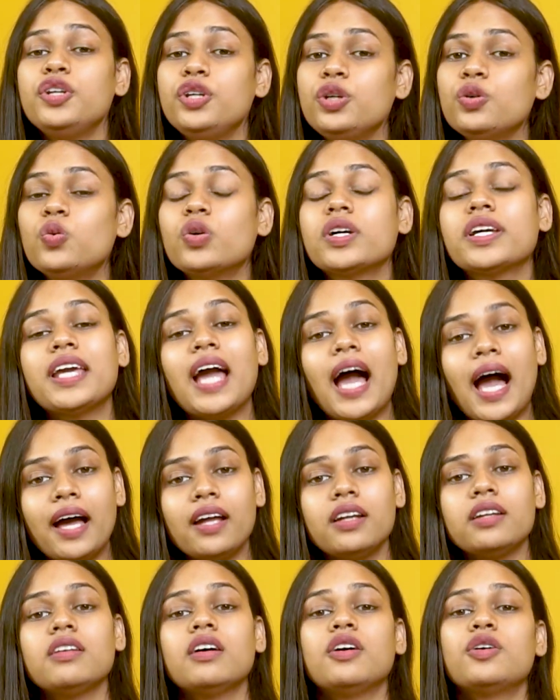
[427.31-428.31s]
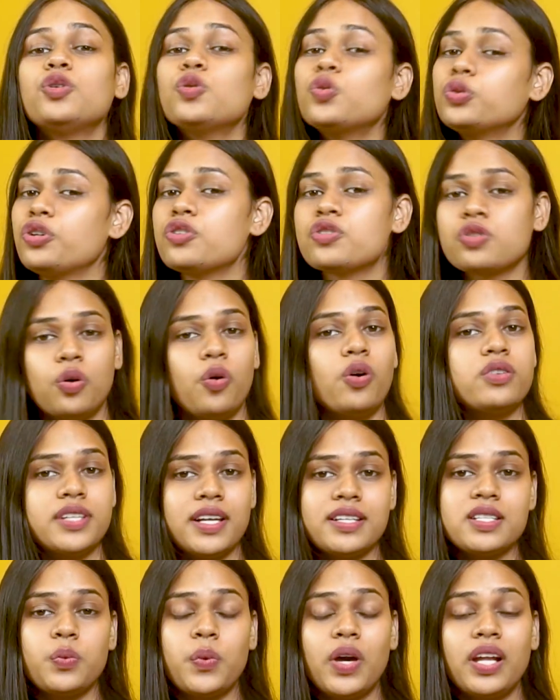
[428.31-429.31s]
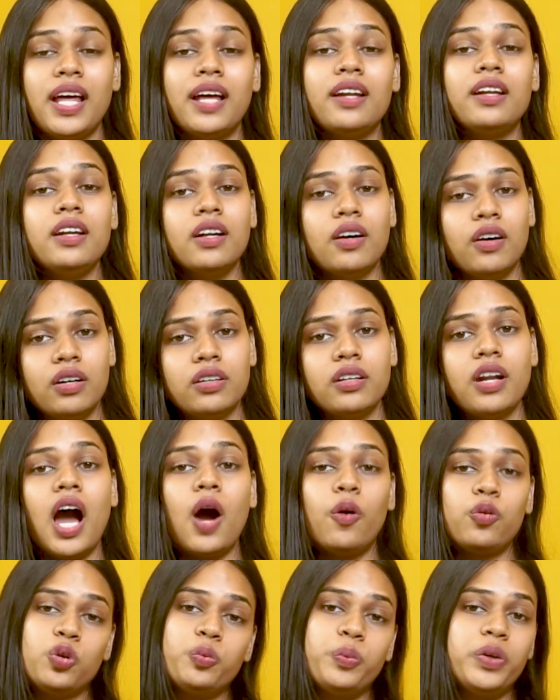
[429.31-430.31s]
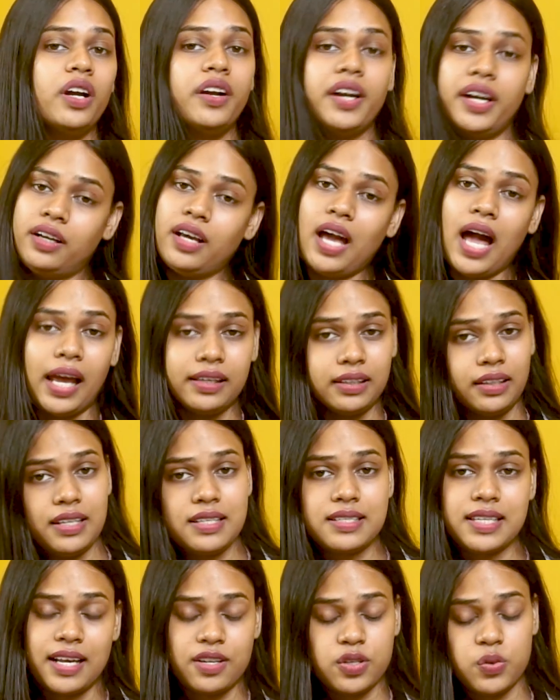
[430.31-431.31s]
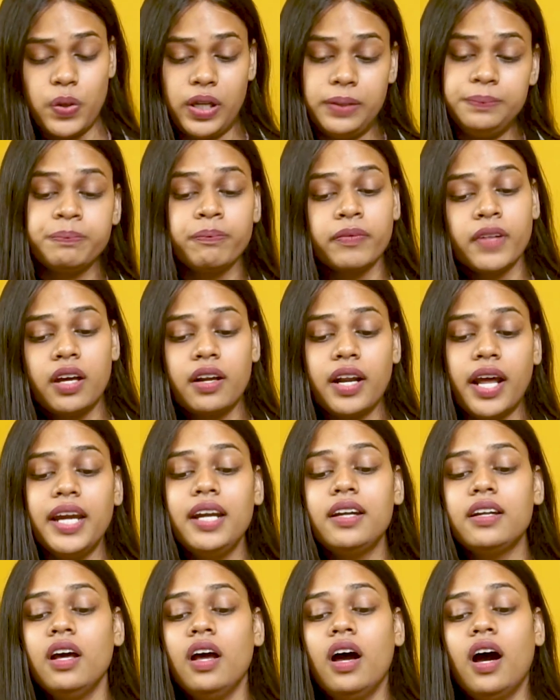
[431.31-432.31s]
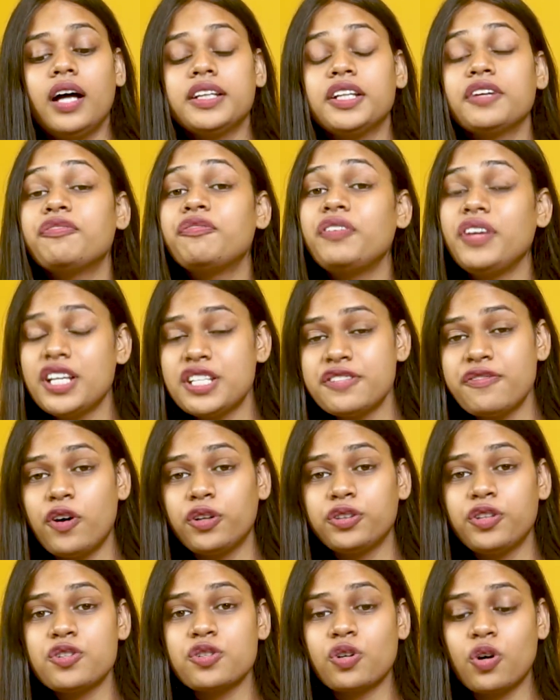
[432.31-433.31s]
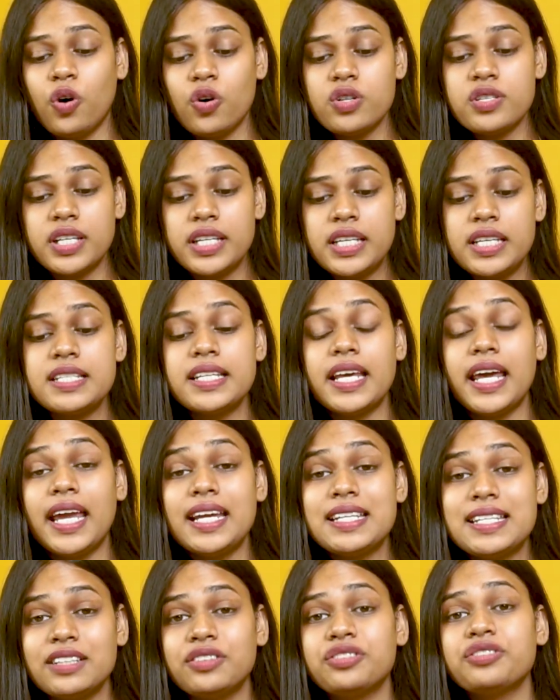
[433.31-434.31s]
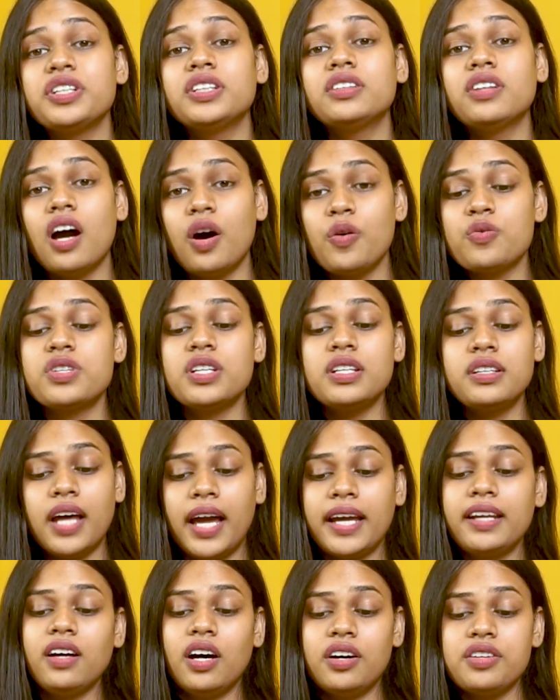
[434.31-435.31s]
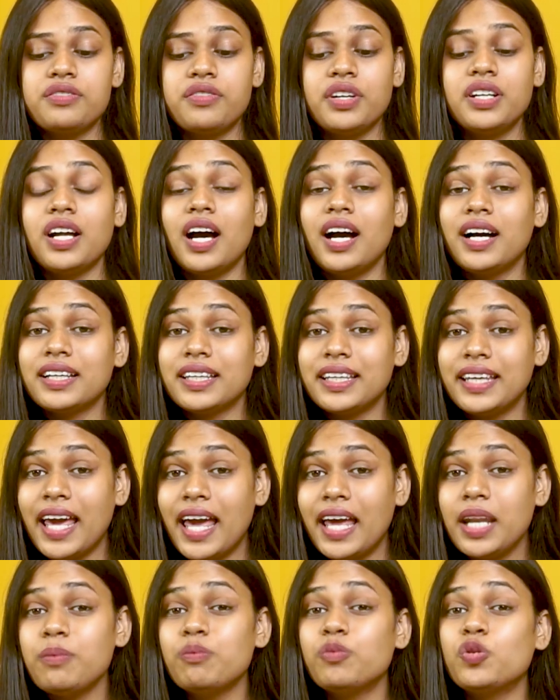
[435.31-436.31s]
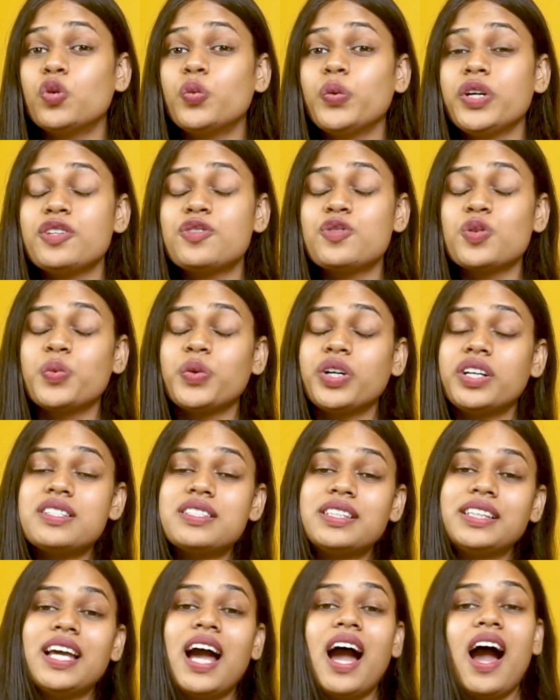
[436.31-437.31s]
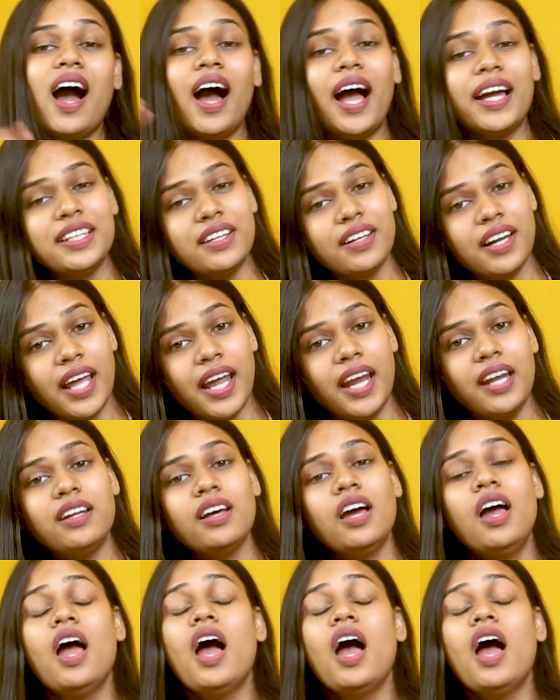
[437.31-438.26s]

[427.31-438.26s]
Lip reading: You can do this course as well and learn how to be a data analyst as well, right? The fees for this course is 83,900, again moving towards the higher end.